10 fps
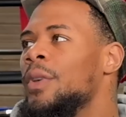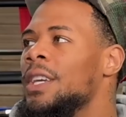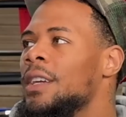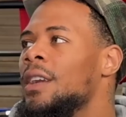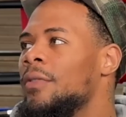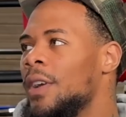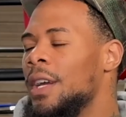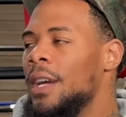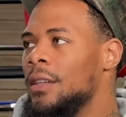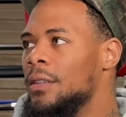He ended up fighting
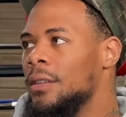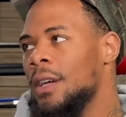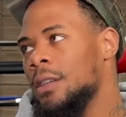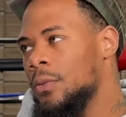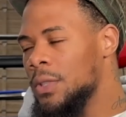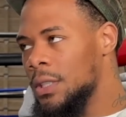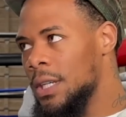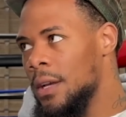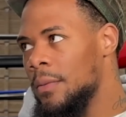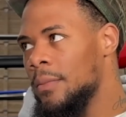Hector. Hector was the
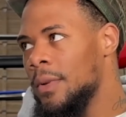champ.